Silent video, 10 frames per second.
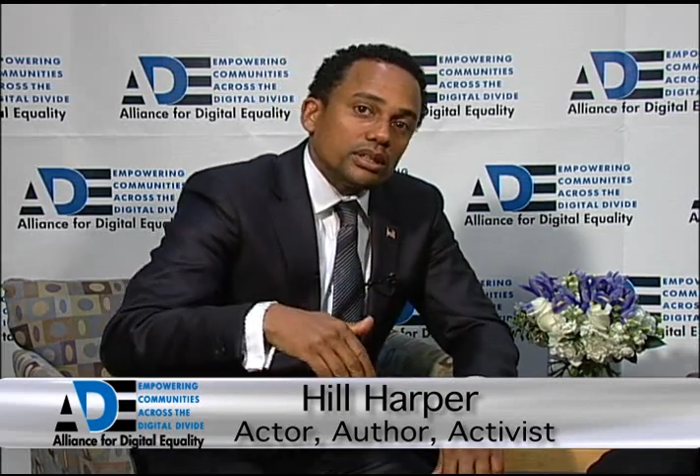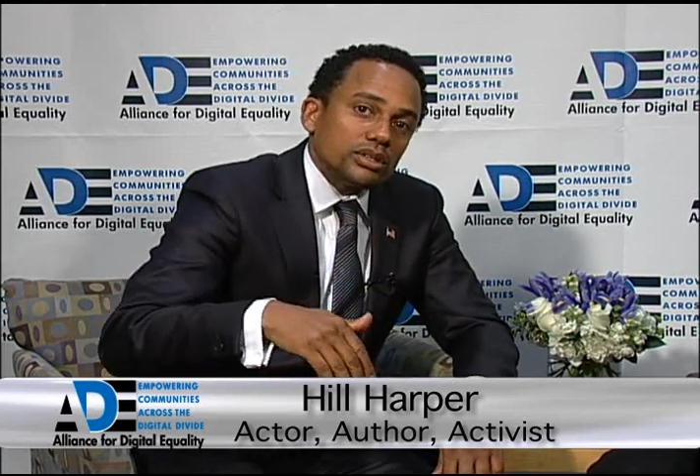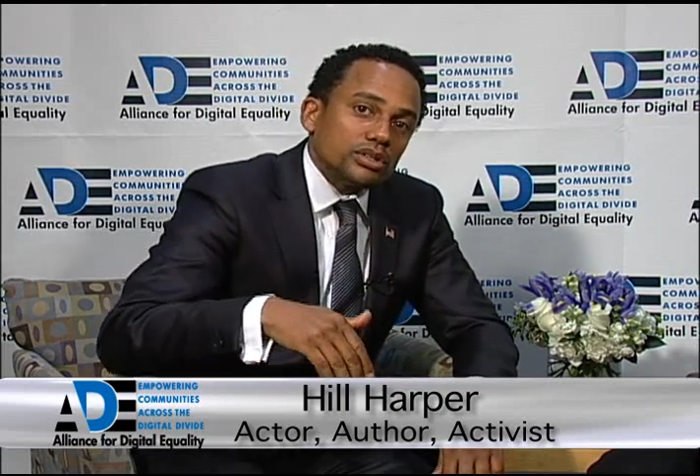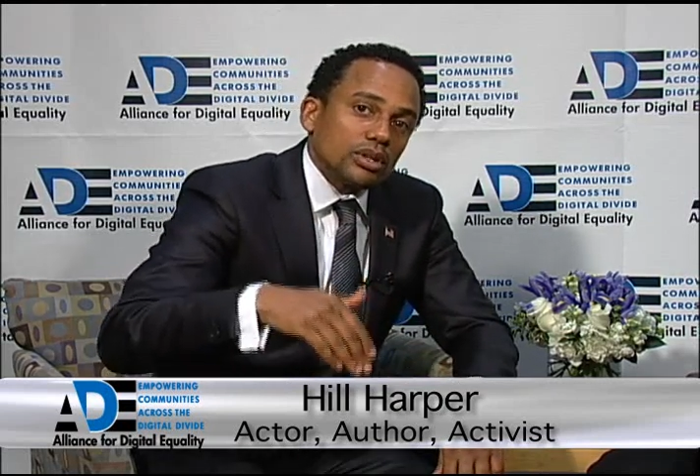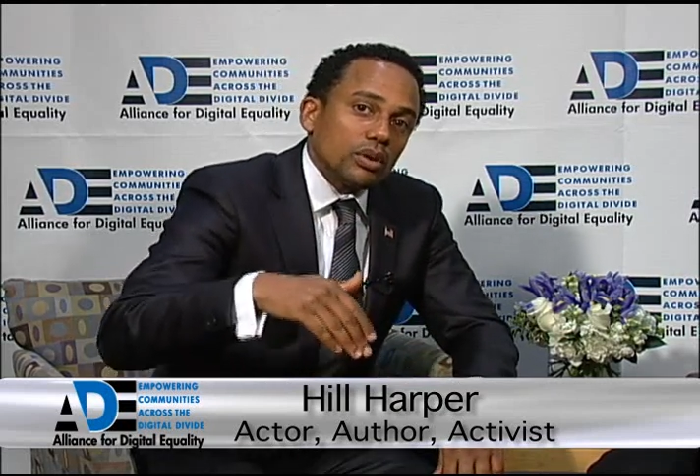
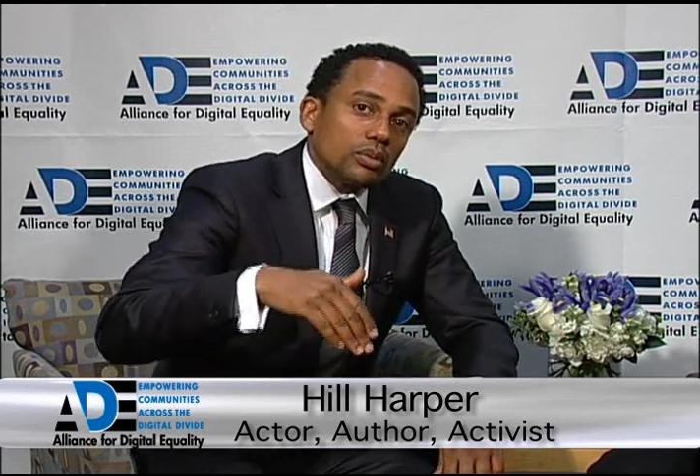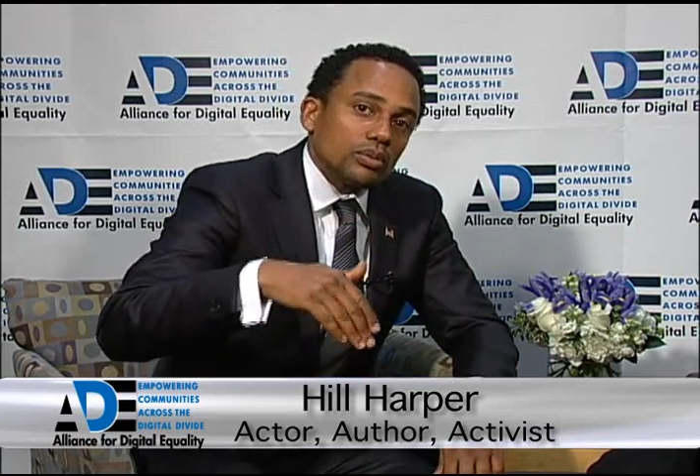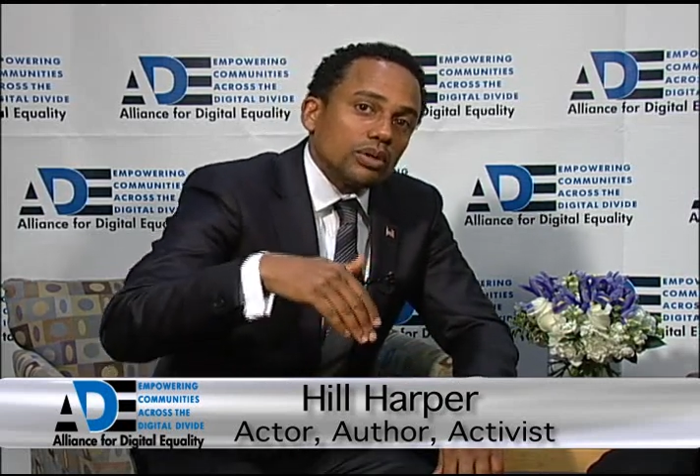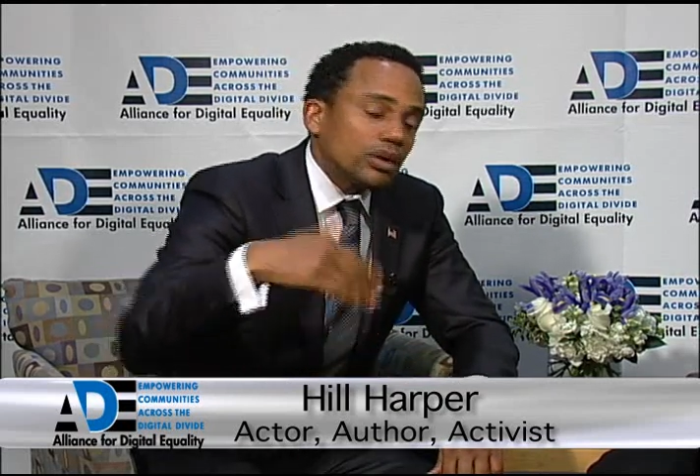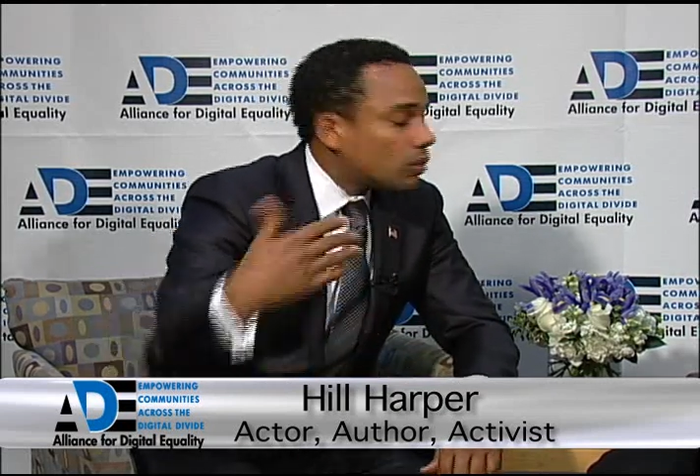So
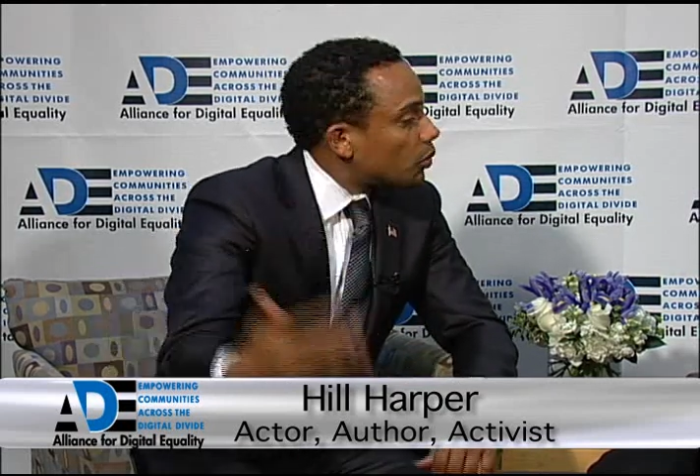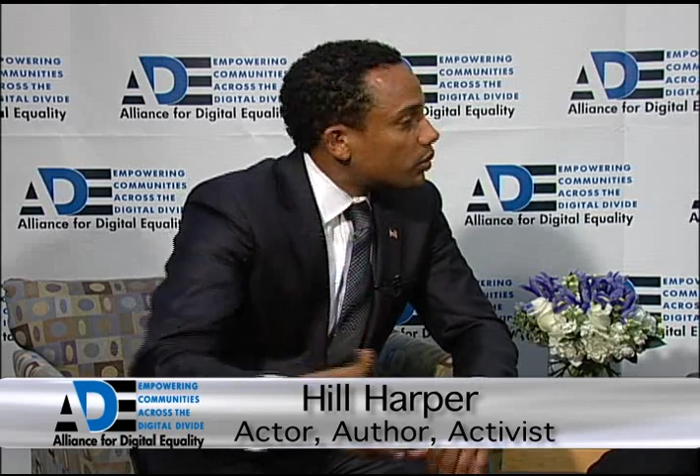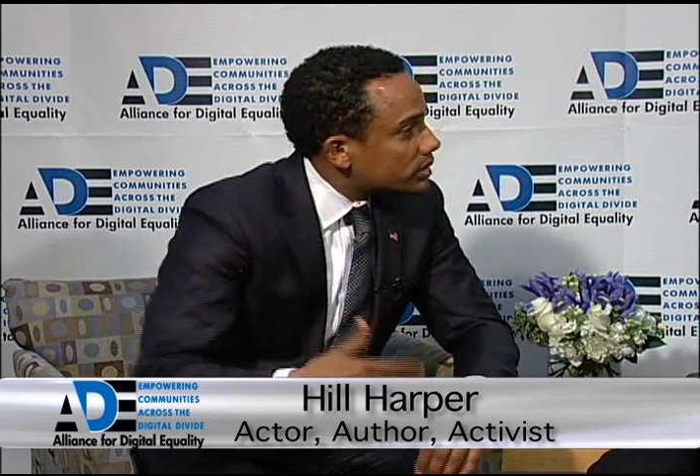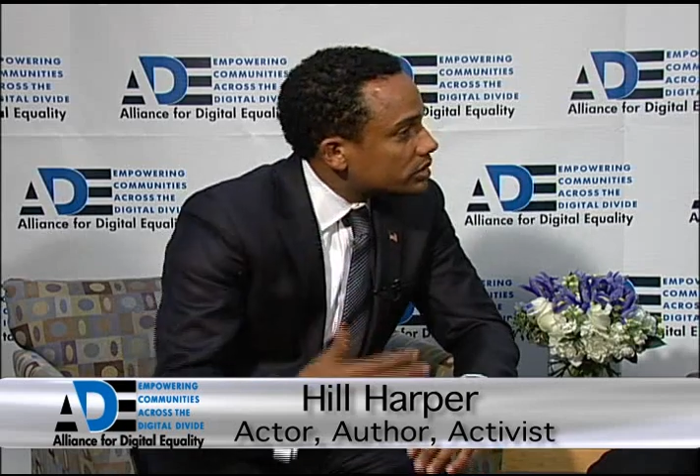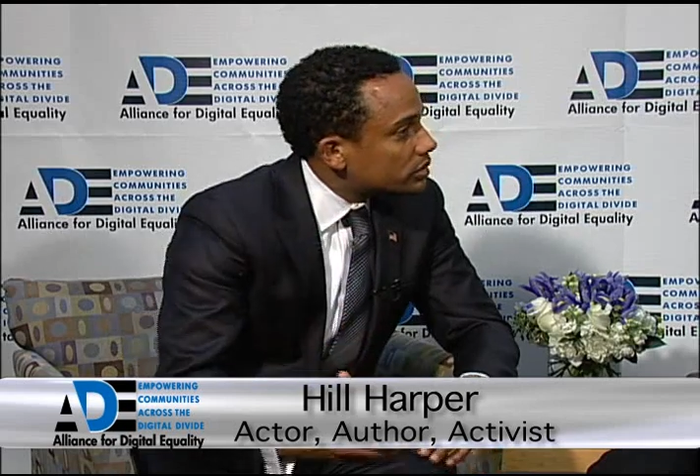there are no
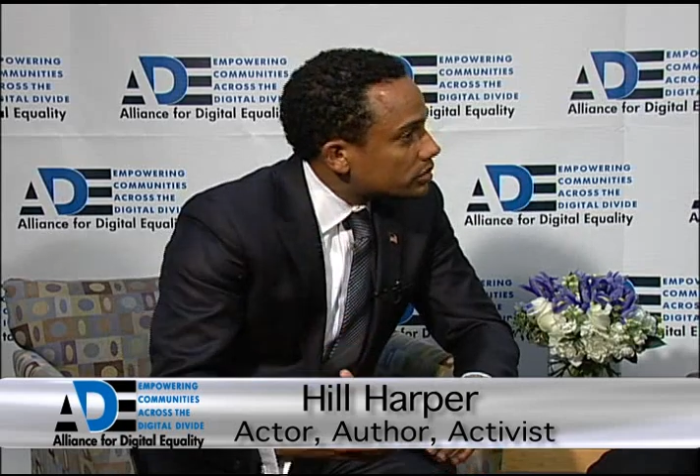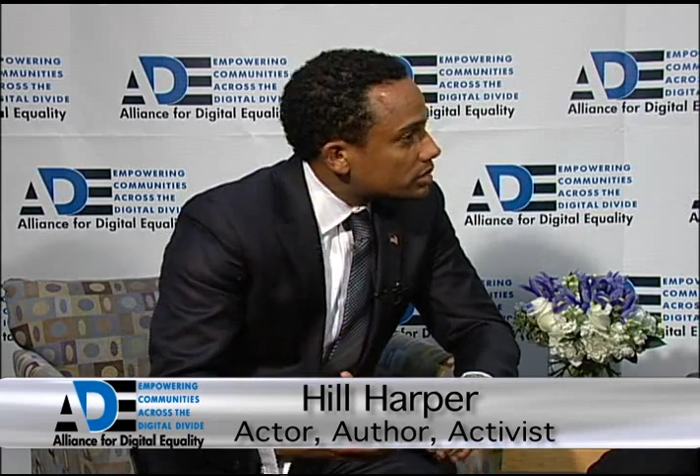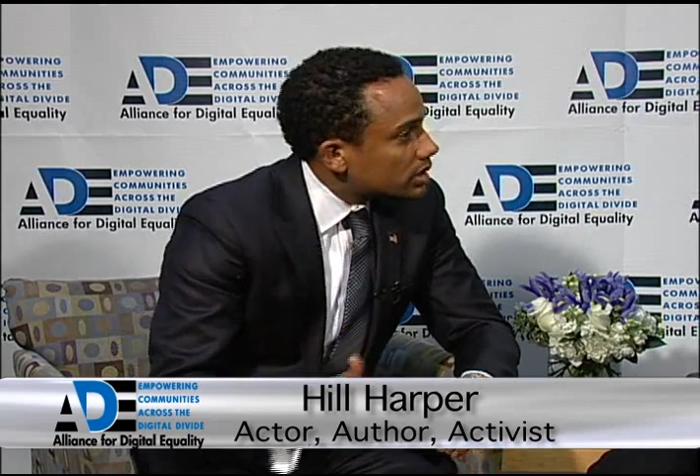more excuses.